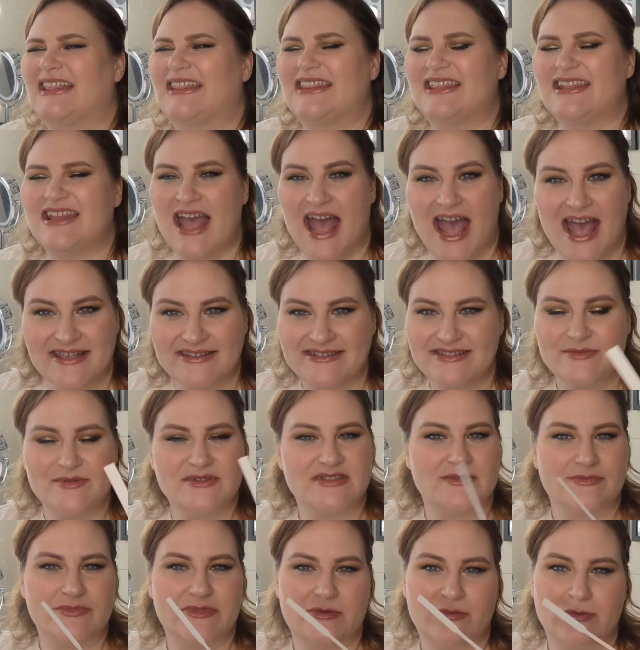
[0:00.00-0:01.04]
It has to be
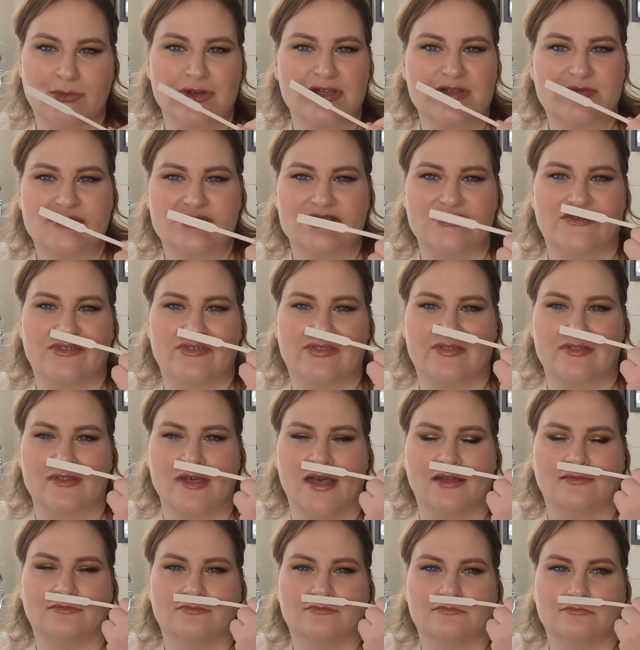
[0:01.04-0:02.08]
something more specific than
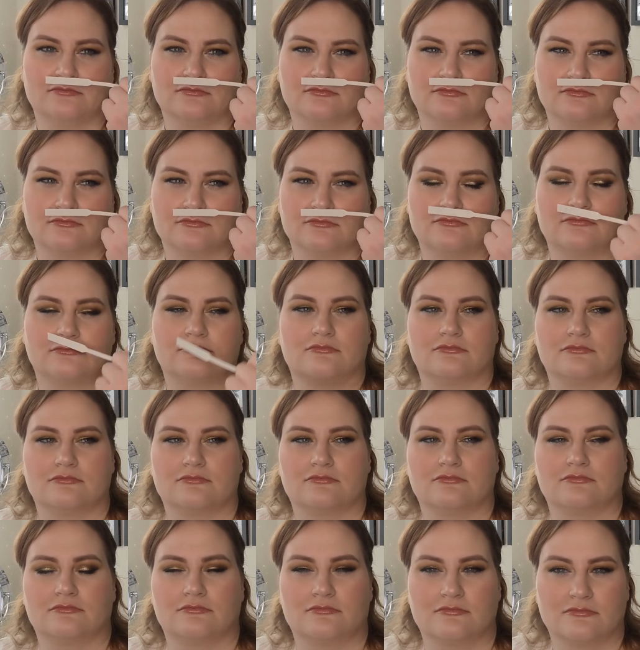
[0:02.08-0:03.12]
that.
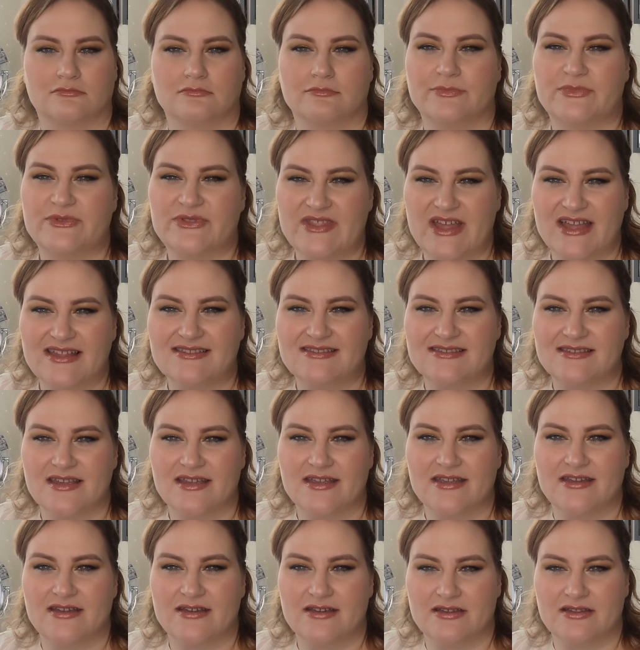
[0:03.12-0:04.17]
But that's
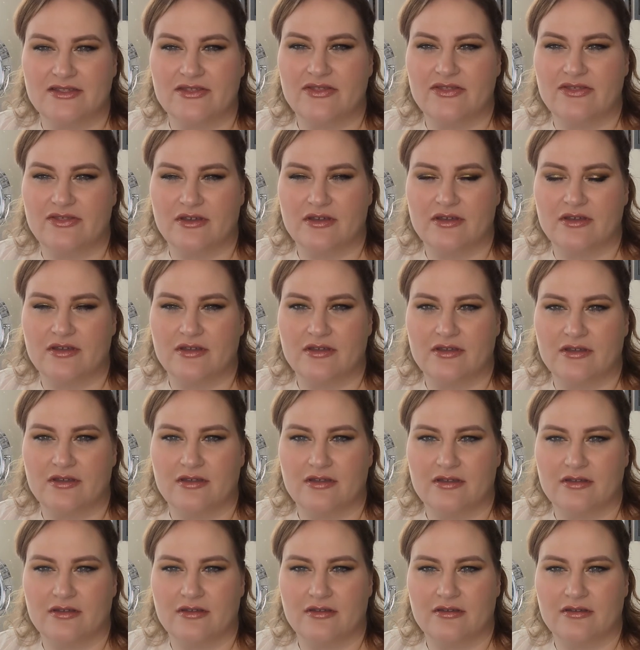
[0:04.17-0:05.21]
like
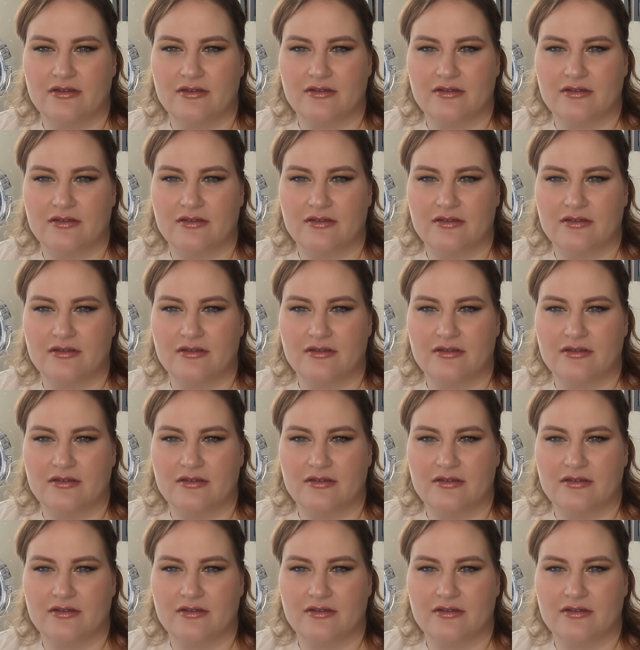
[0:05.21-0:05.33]
the.